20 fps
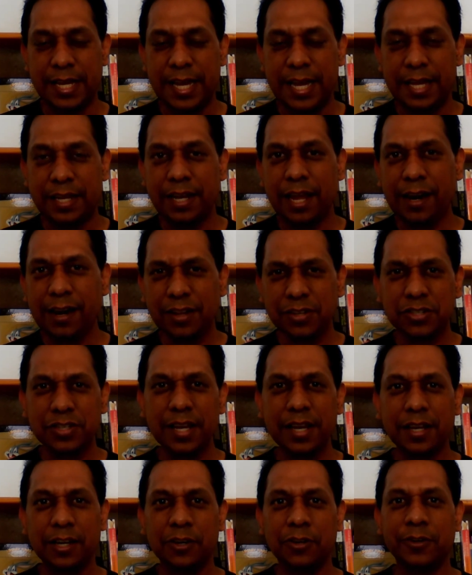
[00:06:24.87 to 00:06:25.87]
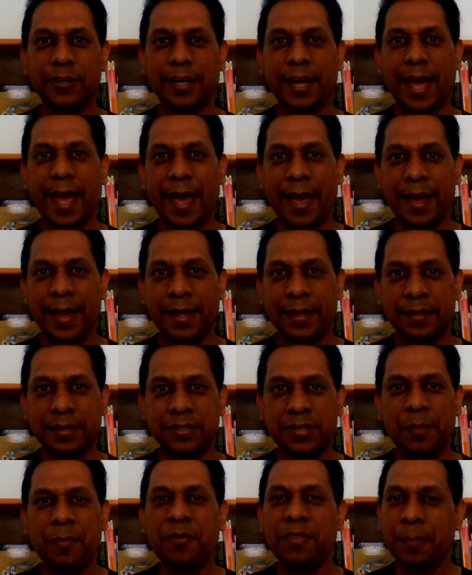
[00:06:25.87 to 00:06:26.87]
Now let's take a look at
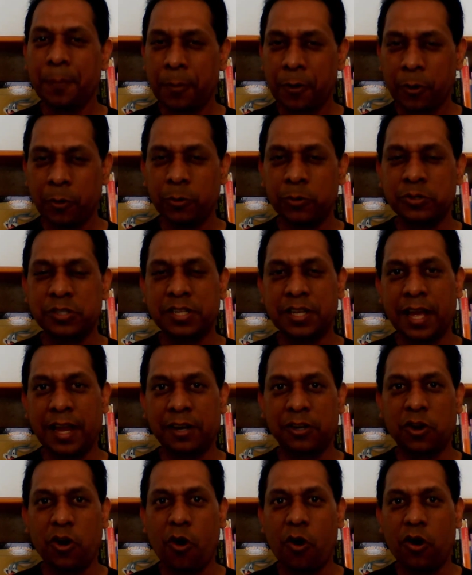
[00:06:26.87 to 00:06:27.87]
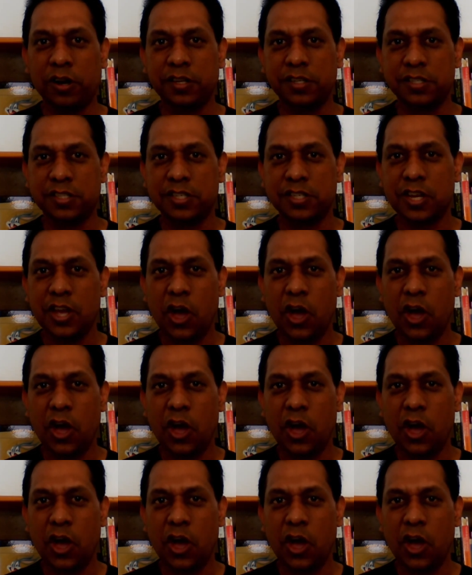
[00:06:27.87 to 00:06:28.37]
some of the pros and cons